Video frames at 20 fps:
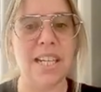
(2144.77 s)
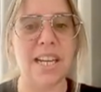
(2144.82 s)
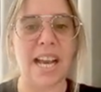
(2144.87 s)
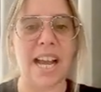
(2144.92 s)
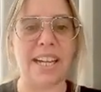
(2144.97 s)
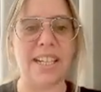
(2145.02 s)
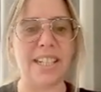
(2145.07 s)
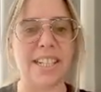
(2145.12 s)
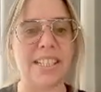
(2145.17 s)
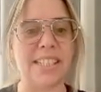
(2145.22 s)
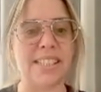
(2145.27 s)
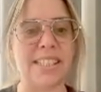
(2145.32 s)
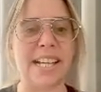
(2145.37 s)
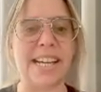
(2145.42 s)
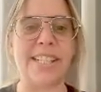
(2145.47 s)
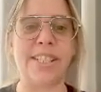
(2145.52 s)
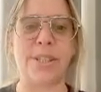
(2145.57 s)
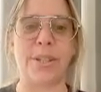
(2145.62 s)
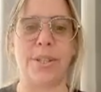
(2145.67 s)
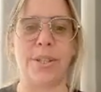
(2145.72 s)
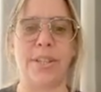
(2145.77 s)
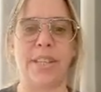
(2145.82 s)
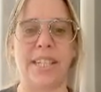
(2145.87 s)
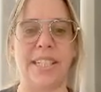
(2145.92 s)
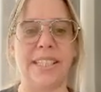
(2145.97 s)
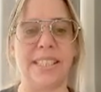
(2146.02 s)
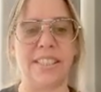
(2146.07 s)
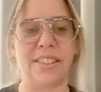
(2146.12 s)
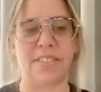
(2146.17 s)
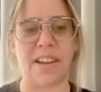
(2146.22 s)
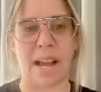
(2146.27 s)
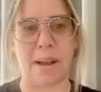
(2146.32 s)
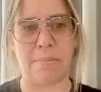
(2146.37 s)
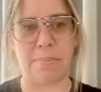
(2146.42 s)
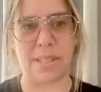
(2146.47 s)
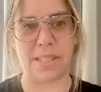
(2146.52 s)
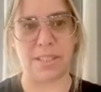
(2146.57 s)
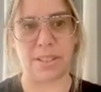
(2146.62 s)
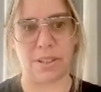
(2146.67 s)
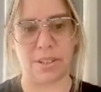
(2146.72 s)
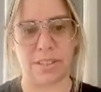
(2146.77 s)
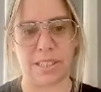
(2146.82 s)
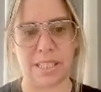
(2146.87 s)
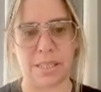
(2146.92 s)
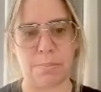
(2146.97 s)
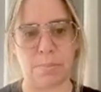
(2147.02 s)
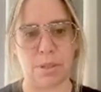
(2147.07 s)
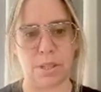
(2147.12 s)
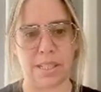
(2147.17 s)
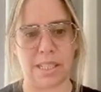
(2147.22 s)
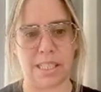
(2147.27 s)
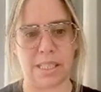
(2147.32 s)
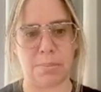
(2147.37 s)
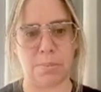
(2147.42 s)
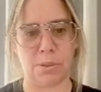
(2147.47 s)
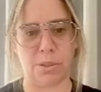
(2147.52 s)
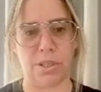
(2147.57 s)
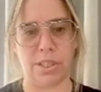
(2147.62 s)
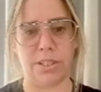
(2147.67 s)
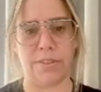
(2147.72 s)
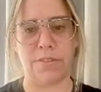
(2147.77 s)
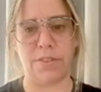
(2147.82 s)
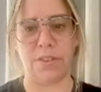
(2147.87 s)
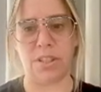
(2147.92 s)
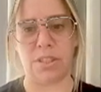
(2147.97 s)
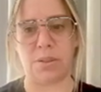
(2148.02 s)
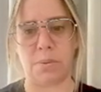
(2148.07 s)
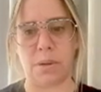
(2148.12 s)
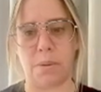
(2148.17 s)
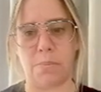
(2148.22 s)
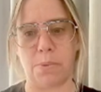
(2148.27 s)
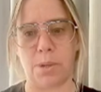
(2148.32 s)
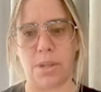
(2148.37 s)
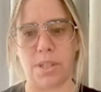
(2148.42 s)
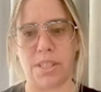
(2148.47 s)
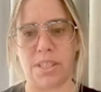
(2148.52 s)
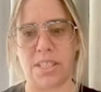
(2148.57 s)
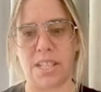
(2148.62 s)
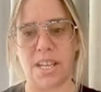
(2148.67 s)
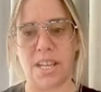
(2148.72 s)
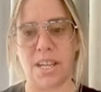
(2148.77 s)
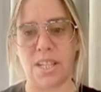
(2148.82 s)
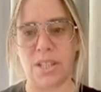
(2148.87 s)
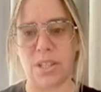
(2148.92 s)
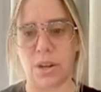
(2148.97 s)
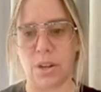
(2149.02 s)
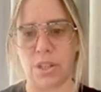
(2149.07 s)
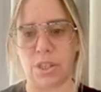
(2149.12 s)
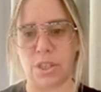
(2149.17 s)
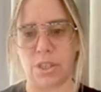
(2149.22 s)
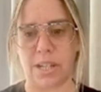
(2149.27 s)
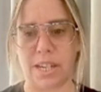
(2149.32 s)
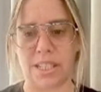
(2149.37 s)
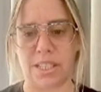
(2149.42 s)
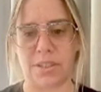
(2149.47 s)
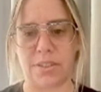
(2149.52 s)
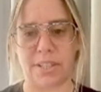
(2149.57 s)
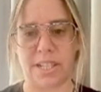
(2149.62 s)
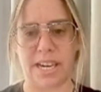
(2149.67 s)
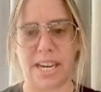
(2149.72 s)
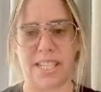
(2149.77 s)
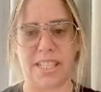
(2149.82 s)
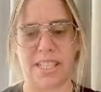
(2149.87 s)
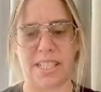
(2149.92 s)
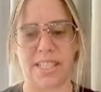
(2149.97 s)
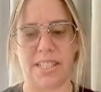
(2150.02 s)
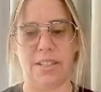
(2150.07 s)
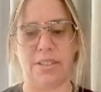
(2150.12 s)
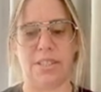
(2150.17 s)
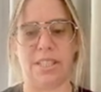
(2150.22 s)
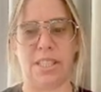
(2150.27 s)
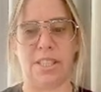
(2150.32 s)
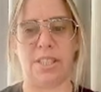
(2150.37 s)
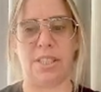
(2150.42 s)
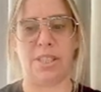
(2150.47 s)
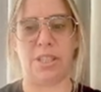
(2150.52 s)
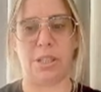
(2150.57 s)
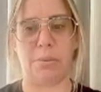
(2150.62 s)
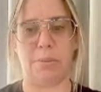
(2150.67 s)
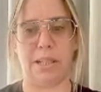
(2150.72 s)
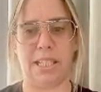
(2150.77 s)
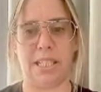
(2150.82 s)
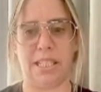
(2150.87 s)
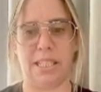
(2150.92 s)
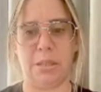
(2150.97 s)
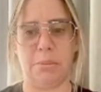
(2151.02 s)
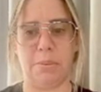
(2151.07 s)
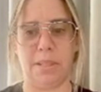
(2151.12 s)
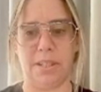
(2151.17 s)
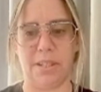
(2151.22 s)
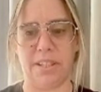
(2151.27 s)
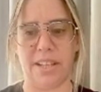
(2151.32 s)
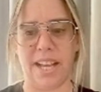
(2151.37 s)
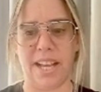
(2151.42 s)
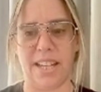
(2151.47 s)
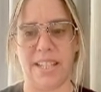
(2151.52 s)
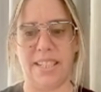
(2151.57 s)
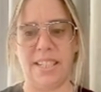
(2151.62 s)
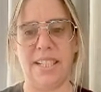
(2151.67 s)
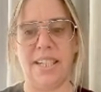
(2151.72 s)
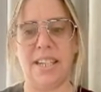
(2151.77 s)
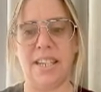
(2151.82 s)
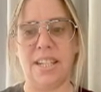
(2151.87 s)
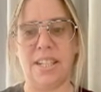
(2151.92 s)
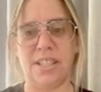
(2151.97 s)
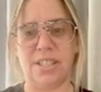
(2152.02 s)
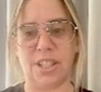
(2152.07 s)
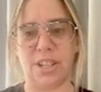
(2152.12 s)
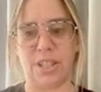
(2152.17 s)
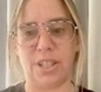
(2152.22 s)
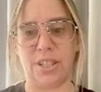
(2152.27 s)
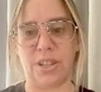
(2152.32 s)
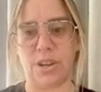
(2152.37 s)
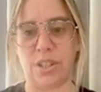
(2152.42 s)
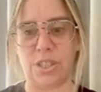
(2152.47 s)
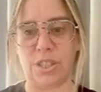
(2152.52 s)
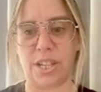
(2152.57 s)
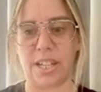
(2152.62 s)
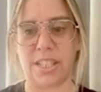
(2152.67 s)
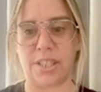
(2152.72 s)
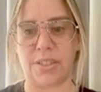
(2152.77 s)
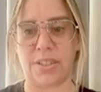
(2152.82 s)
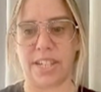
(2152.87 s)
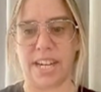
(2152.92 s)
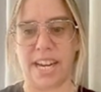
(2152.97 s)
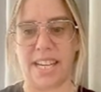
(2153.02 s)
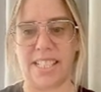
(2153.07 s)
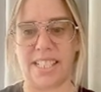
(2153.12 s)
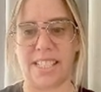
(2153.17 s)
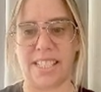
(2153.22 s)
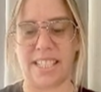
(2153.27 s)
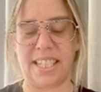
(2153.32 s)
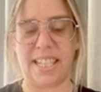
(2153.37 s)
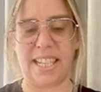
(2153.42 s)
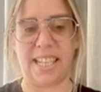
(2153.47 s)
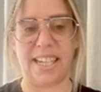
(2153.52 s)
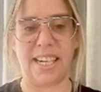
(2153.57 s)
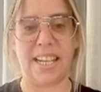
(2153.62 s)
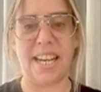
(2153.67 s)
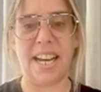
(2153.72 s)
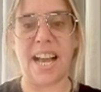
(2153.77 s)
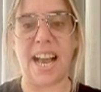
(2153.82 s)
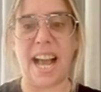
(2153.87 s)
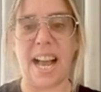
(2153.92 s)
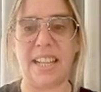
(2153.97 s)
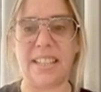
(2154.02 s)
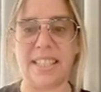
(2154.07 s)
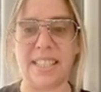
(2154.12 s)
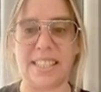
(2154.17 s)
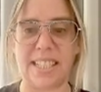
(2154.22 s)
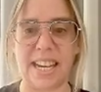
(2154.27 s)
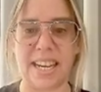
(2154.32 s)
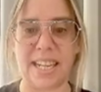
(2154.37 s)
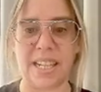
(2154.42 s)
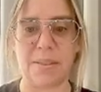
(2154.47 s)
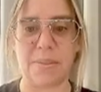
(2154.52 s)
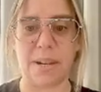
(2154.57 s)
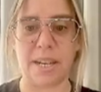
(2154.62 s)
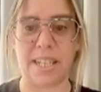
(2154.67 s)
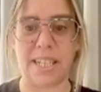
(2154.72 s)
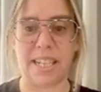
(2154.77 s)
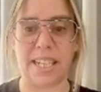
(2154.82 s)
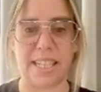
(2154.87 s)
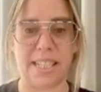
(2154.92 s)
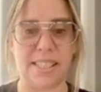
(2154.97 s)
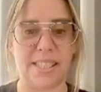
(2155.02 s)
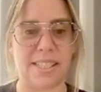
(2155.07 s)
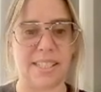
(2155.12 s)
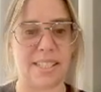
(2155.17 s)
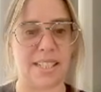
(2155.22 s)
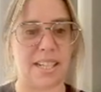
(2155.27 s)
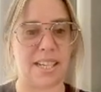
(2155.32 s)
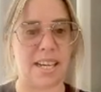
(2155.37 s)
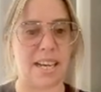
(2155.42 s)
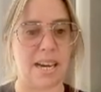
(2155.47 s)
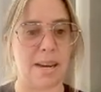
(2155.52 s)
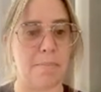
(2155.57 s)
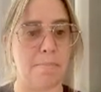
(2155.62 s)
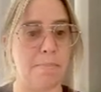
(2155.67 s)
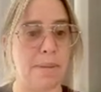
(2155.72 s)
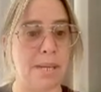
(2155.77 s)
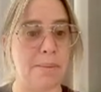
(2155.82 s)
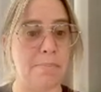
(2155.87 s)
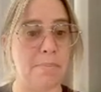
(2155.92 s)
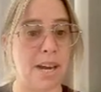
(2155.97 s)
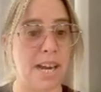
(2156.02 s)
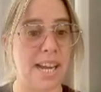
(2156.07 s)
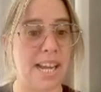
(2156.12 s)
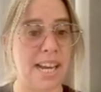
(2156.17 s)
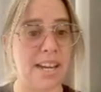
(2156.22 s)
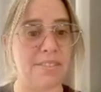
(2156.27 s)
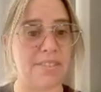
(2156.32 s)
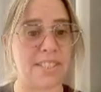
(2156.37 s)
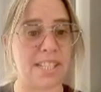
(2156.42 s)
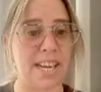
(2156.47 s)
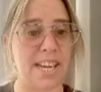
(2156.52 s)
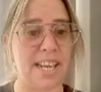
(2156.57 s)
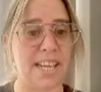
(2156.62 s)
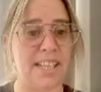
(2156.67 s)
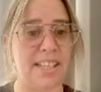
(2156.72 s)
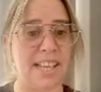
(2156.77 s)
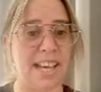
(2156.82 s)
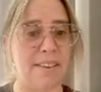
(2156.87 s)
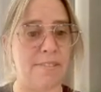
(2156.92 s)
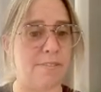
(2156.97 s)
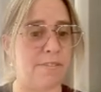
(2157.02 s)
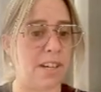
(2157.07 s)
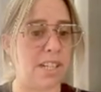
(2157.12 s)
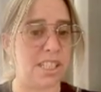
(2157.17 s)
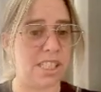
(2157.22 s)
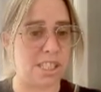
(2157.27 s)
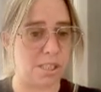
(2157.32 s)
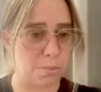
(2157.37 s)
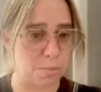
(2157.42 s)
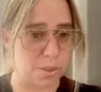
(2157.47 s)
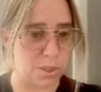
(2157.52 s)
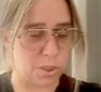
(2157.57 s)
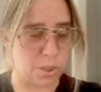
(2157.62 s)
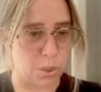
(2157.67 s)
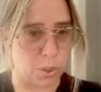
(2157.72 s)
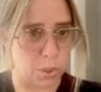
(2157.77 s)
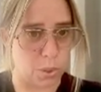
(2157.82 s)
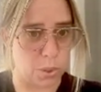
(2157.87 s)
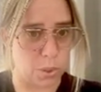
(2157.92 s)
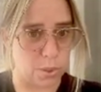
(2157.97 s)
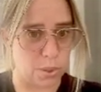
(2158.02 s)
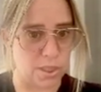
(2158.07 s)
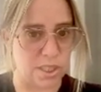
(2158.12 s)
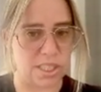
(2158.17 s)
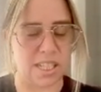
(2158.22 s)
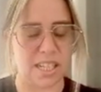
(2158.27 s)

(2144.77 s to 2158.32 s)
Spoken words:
And you can see two things have happened on this block explorer. The first one was contract creation. I'll just zoom in a little bit on that. So contract creation here. And the second one is mint my NFT. That function was called.